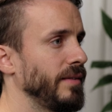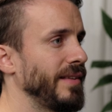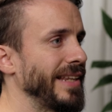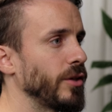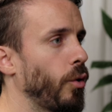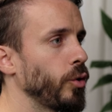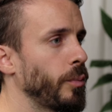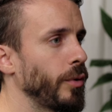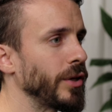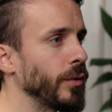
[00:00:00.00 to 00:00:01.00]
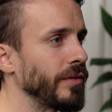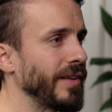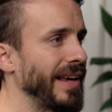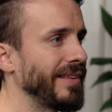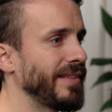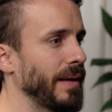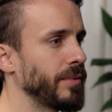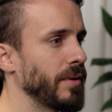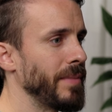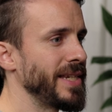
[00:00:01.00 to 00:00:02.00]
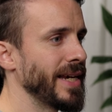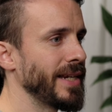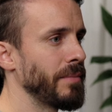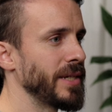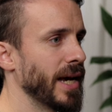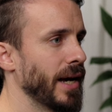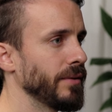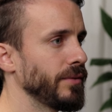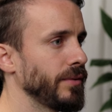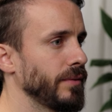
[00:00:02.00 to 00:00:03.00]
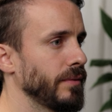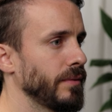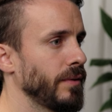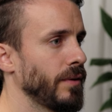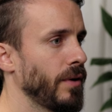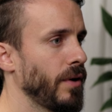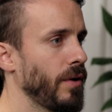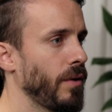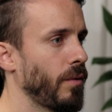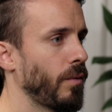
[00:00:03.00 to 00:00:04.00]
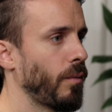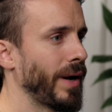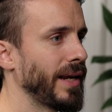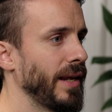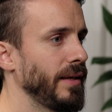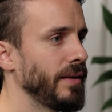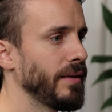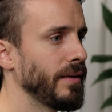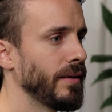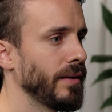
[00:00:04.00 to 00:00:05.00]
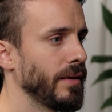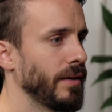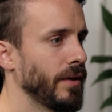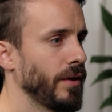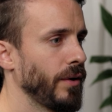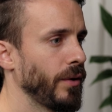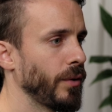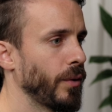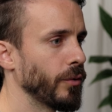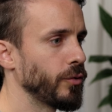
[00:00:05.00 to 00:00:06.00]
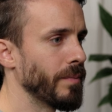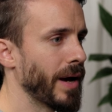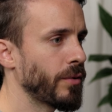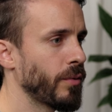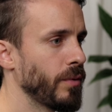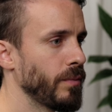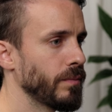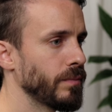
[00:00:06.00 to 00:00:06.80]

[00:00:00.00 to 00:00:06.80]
Select all your polygons except media in and media out, right click, go to macro,